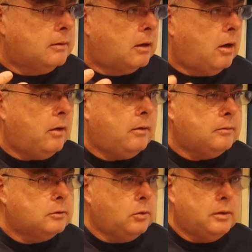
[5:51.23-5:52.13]
They're
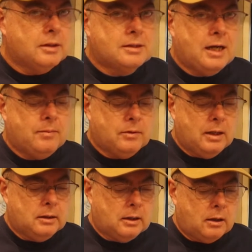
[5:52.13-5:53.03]
all doing the same
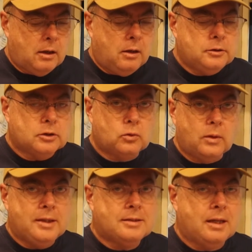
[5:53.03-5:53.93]
thing. They're all just
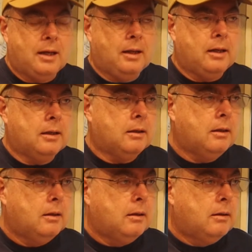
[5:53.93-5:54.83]
reselling
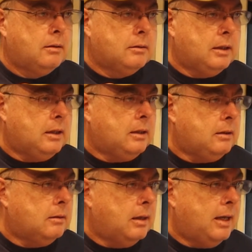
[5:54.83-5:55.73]

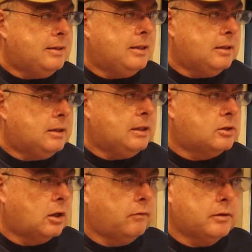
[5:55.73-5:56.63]
the AT&T
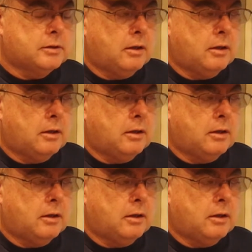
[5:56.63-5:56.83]
service.